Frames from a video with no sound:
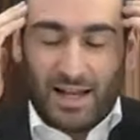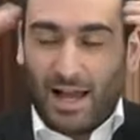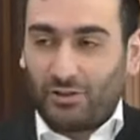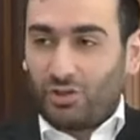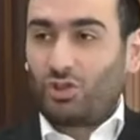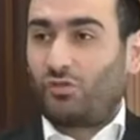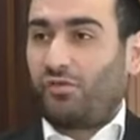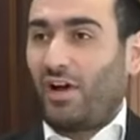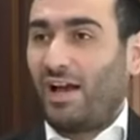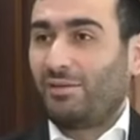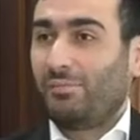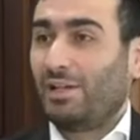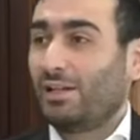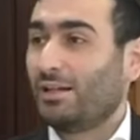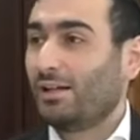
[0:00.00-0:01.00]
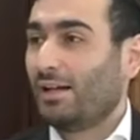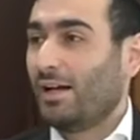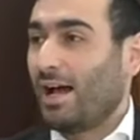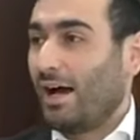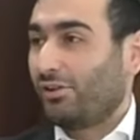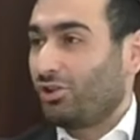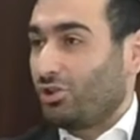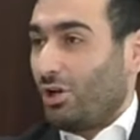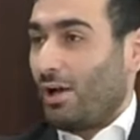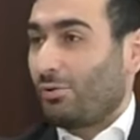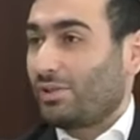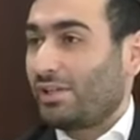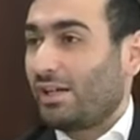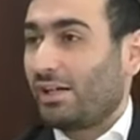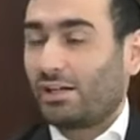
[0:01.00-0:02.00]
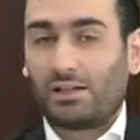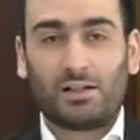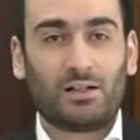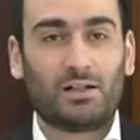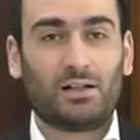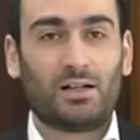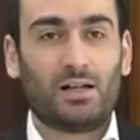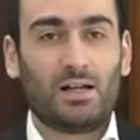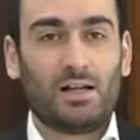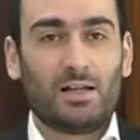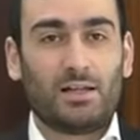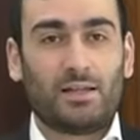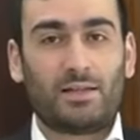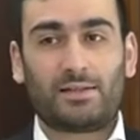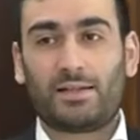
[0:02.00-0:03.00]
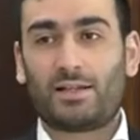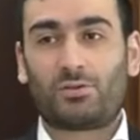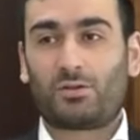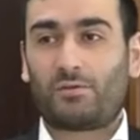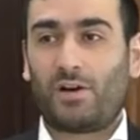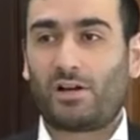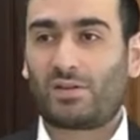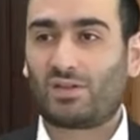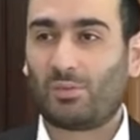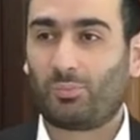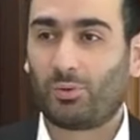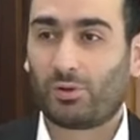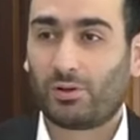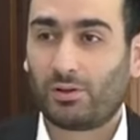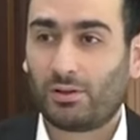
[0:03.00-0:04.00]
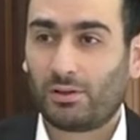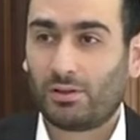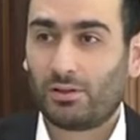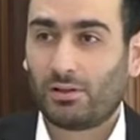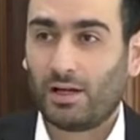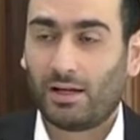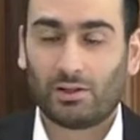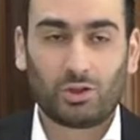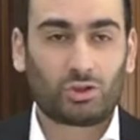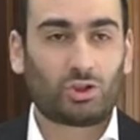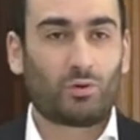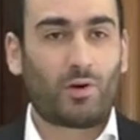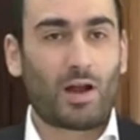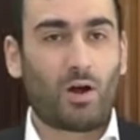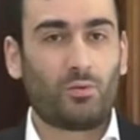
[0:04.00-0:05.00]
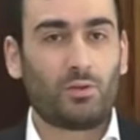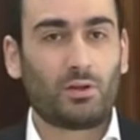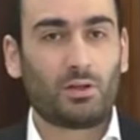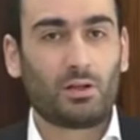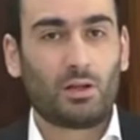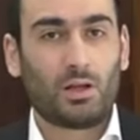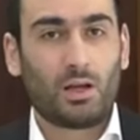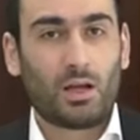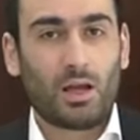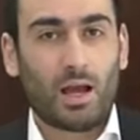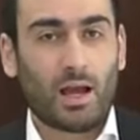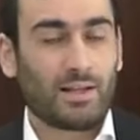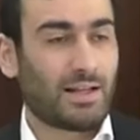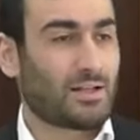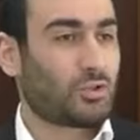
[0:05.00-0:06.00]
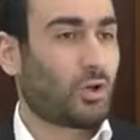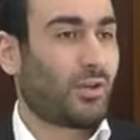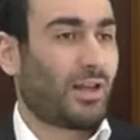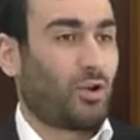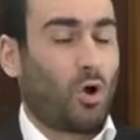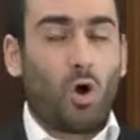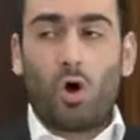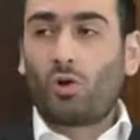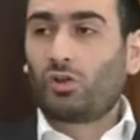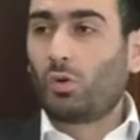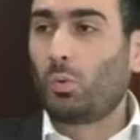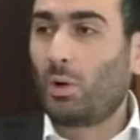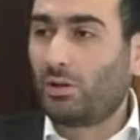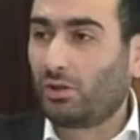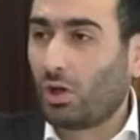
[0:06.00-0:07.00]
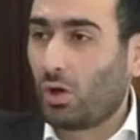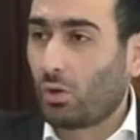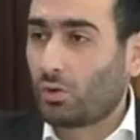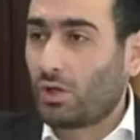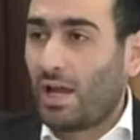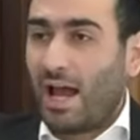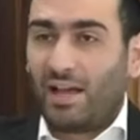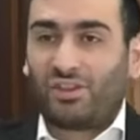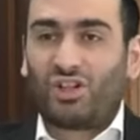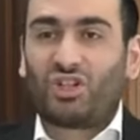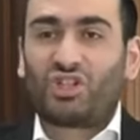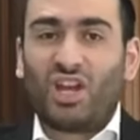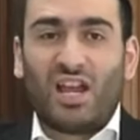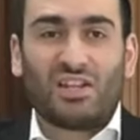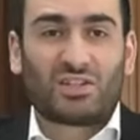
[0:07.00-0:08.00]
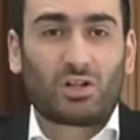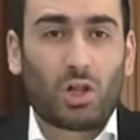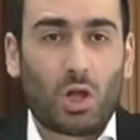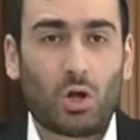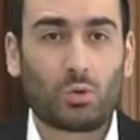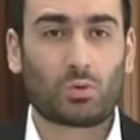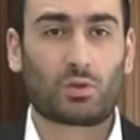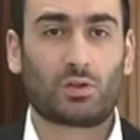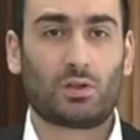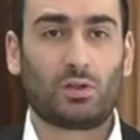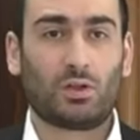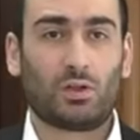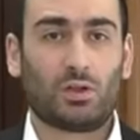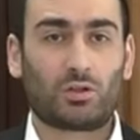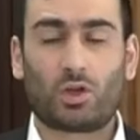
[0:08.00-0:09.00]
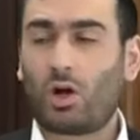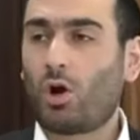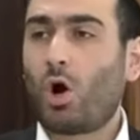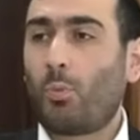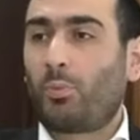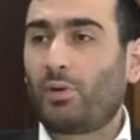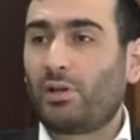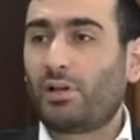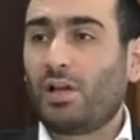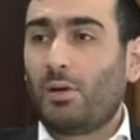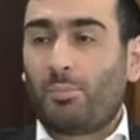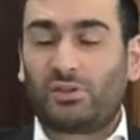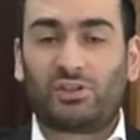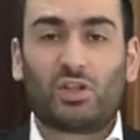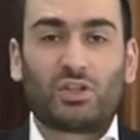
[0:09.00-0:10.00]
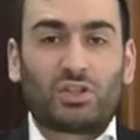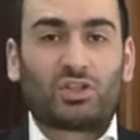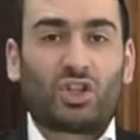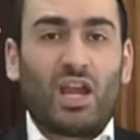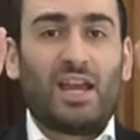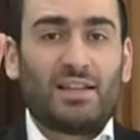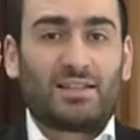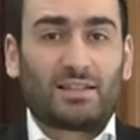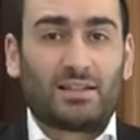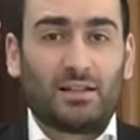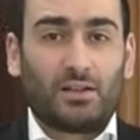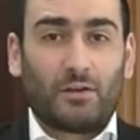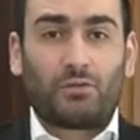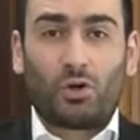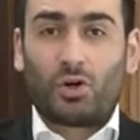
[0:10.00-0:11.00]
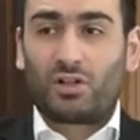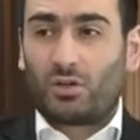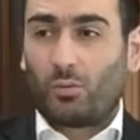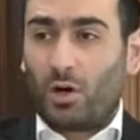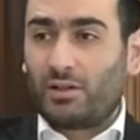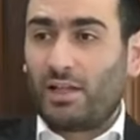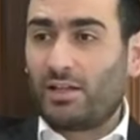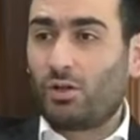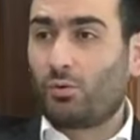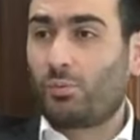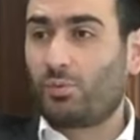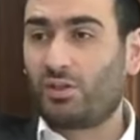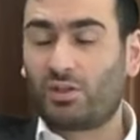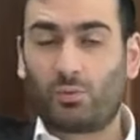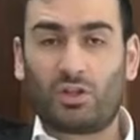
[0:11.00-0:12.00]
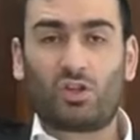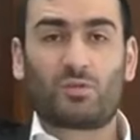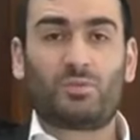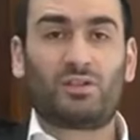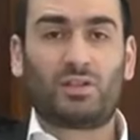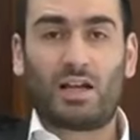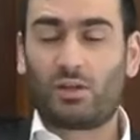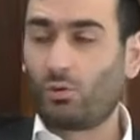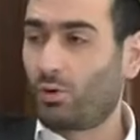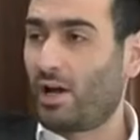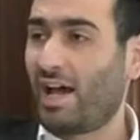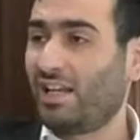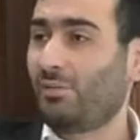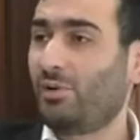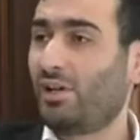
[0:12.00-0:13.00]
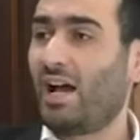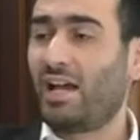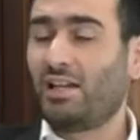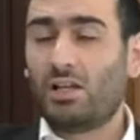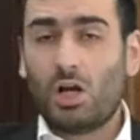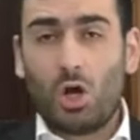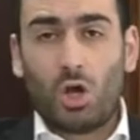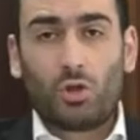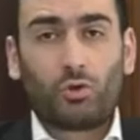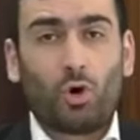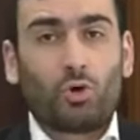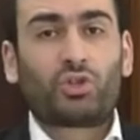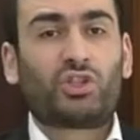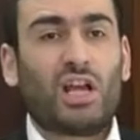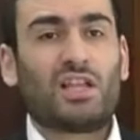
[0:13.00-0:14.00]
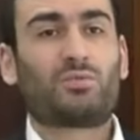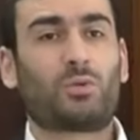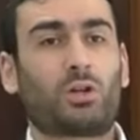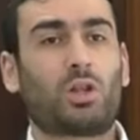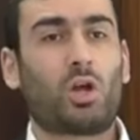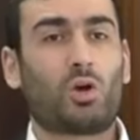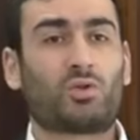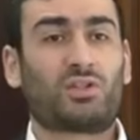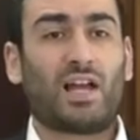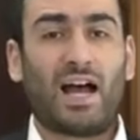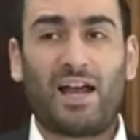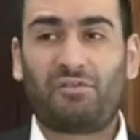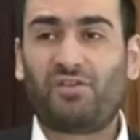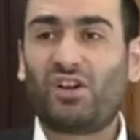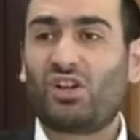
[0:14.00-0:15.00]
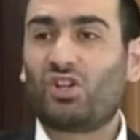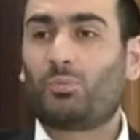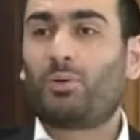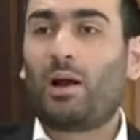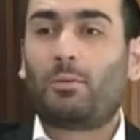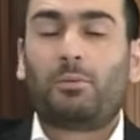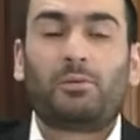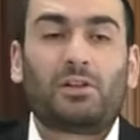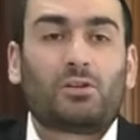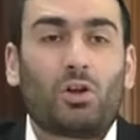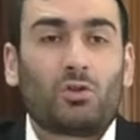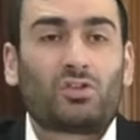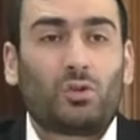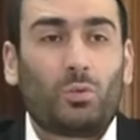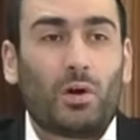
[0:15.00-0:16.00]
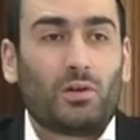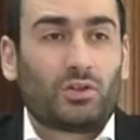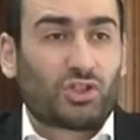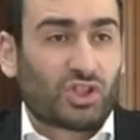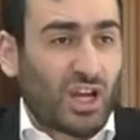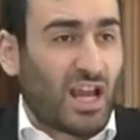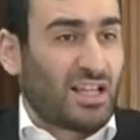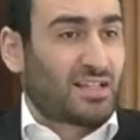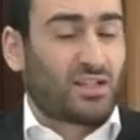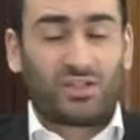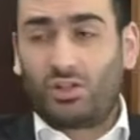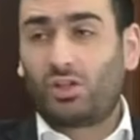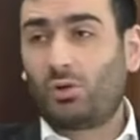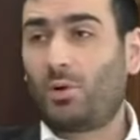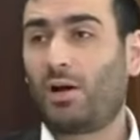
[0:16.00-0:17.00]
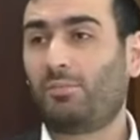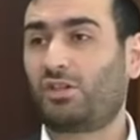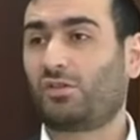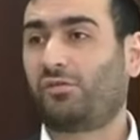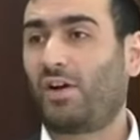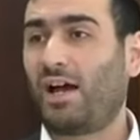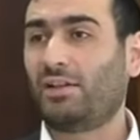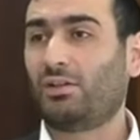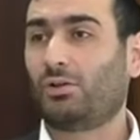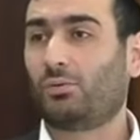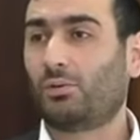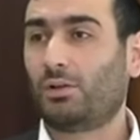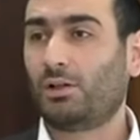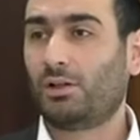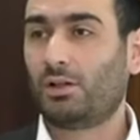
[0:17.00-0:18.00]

"How did you find me? How did you know I was here?" He says it was very simple. I looked around and I saw that all the windows had their shades closed. So I opened, but those shades of yours, the one that you were, the windows be, that you were hiding behind, those shades were closed. I figured you probably closed the shades because you didn't want me to find you.